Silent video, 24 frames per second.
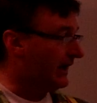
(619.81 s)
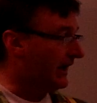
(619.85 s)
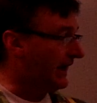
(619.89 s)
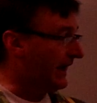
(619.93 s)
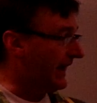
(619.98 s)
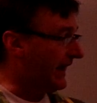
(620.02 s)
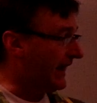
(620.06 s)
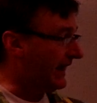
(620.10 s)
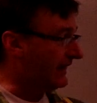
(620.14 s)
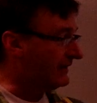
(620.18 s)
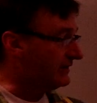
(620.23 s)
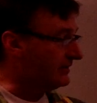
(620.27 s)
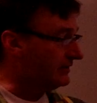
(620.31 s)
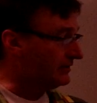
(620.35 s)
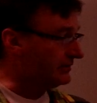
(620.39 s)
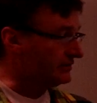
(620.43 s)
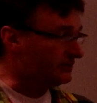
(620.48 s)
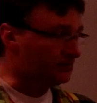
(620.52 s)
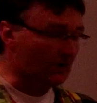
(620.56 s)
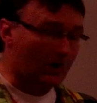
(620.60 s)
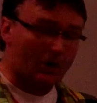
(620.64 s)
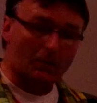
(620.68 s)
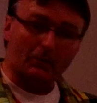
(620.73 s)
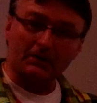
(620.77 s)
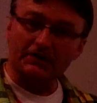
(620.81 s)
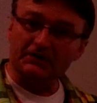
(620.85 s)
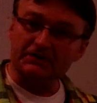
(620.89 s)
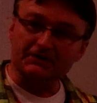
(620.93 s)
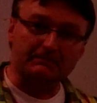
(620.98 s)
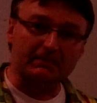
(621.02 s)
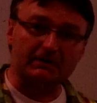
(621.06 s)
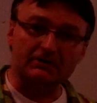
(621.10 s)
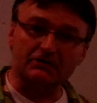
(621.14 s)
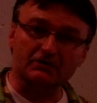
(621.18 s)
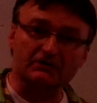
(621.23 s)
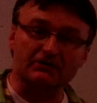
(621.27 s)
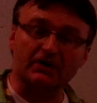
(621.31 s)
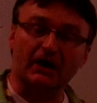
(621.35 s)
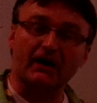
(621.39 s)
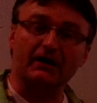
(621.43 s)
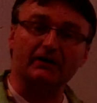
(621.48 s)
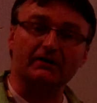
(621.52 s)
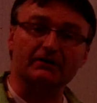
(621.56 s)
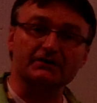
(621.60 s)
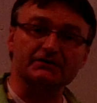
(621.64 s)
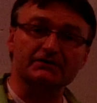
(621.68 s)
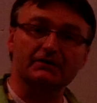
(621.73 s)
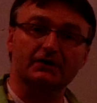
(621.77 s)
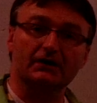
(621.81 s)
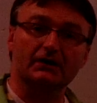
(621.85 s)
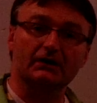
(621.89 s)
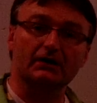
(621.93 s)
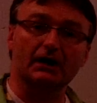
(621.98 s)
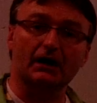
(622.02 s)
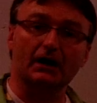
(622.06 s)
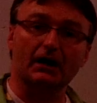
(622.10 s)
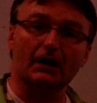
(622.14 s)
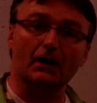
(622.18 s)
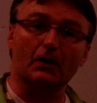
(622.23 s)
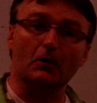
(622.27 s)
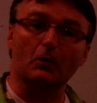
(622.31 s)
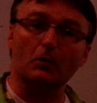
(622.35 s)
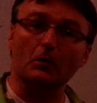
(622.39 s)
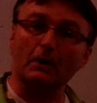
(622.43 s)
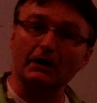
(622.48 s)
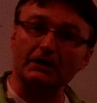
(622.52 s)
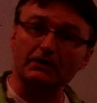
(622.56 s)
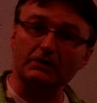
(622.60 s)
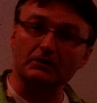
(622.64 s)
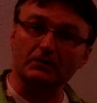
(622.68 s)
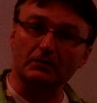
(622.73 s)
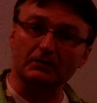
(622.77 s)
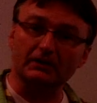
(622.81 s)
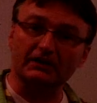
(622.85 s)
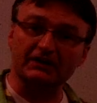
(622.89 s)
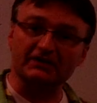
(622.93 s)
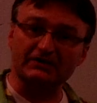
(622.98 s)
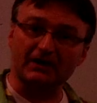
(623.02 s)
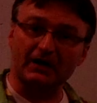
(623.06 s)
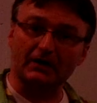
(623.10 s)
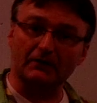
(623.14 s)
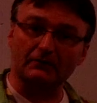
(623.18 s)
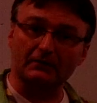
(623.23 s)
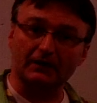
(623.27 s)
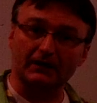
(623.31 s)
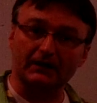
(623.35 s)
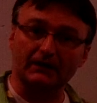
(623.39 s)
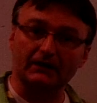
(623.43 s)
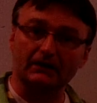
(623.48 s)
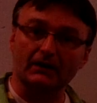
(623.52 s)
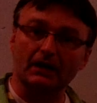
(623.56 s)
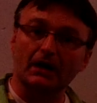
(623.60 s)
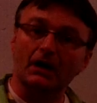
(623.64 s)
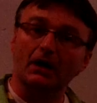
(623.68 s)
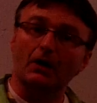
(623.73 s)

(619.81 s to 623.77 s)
and you don't want to spin your tires when you're accelerating.